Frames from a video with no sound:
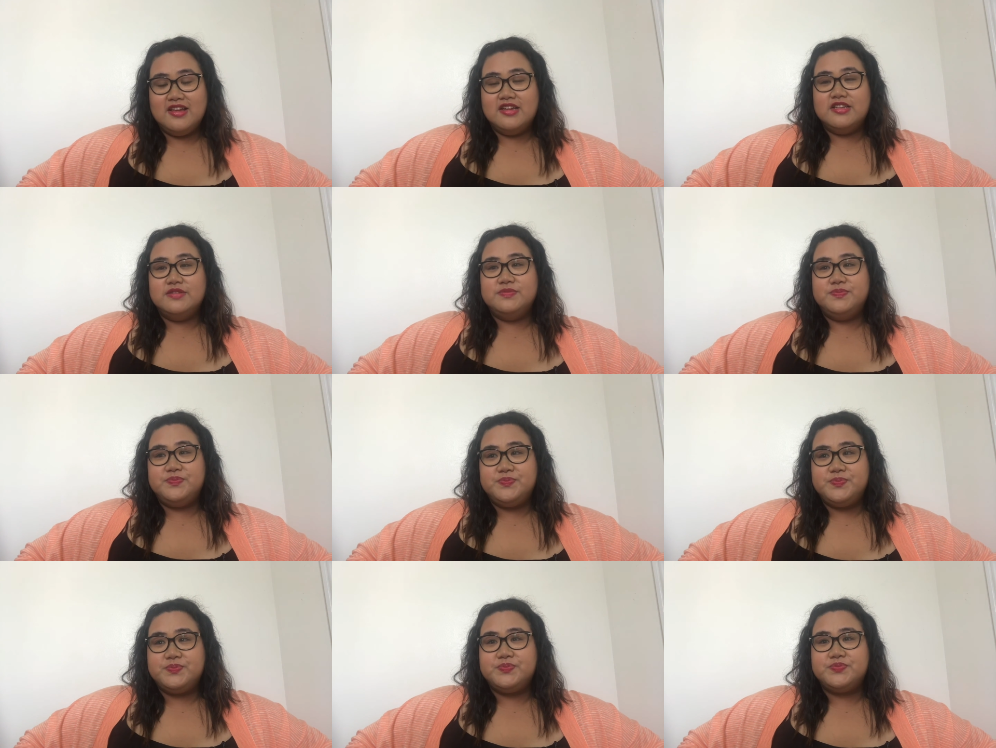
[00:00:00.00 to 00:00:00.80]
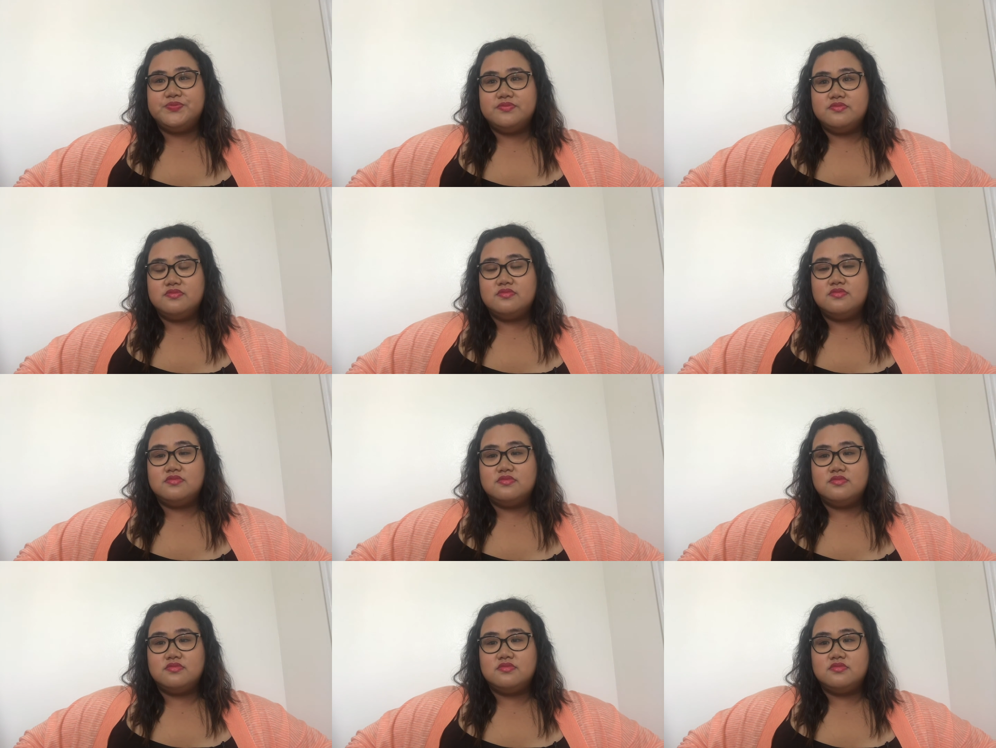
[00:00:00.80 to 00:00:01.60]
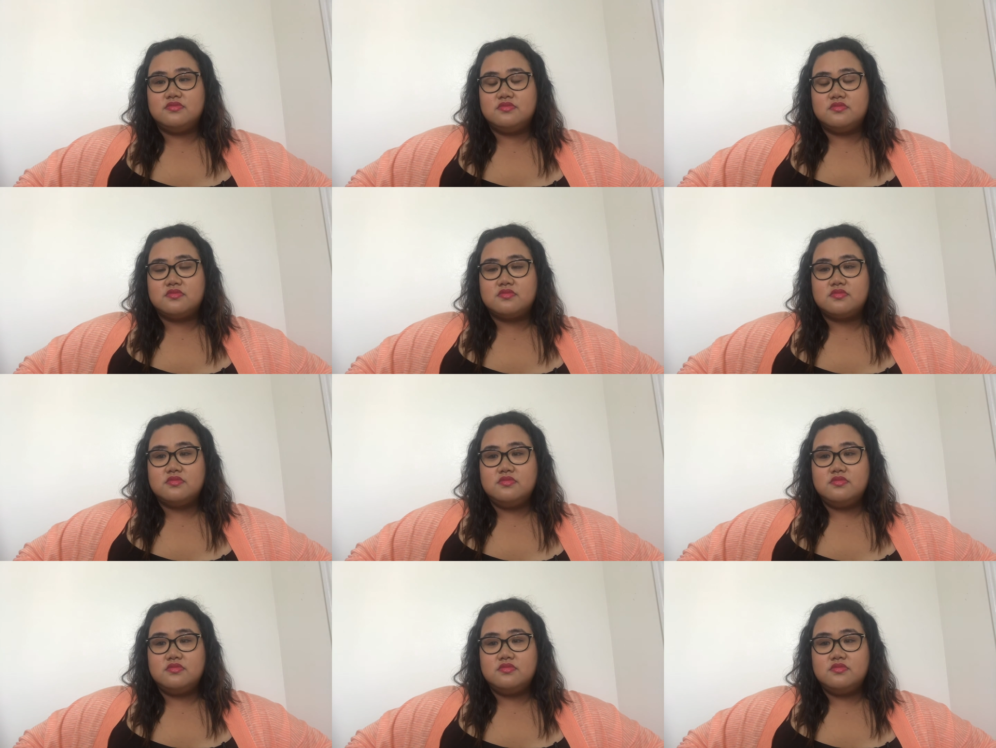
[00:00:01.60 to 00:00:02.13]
[no speech]